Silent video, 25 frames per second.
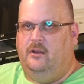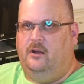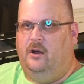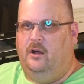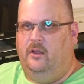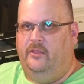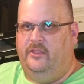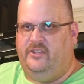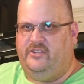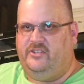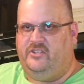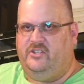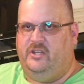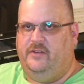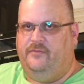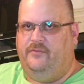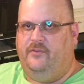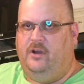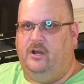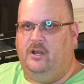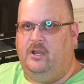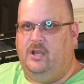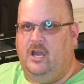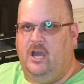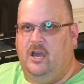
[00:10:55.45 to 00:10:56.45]
all this
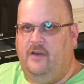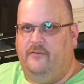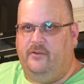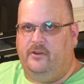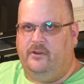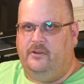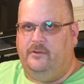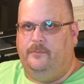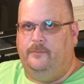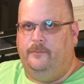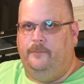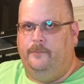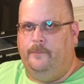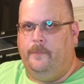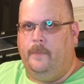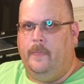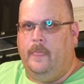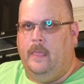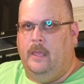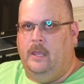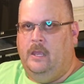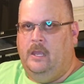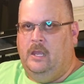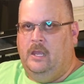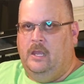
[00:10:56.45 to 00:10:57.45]
stuff all covered,
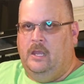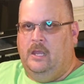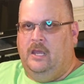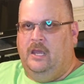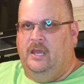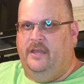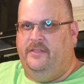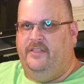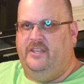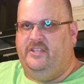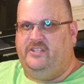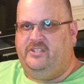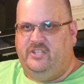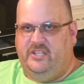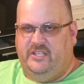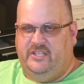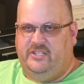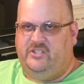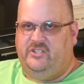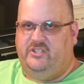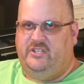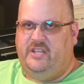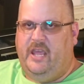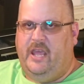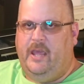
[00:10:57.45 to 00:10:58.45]
and this
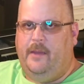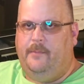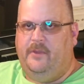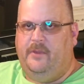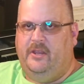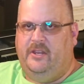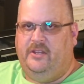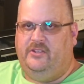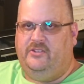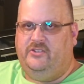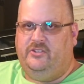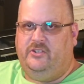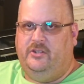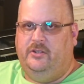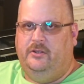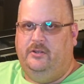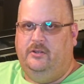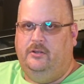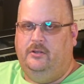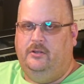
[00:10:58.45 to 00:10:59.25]
gets damaged,